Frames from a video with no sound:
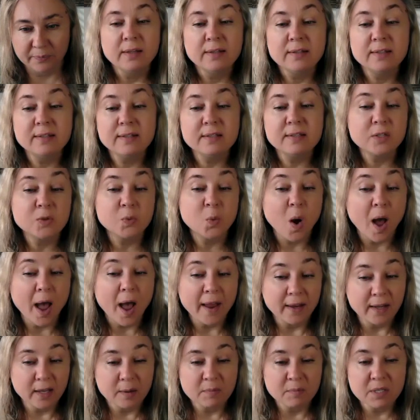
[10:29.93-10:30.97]
This is
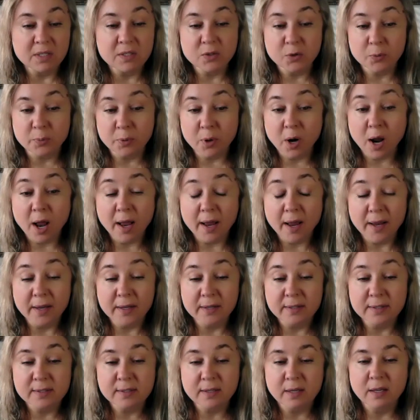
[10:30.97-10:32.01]
why I can be
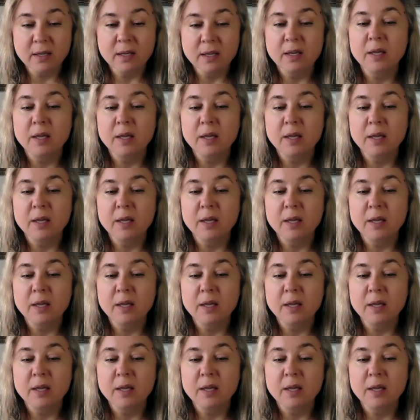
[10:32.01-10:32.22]
surprised,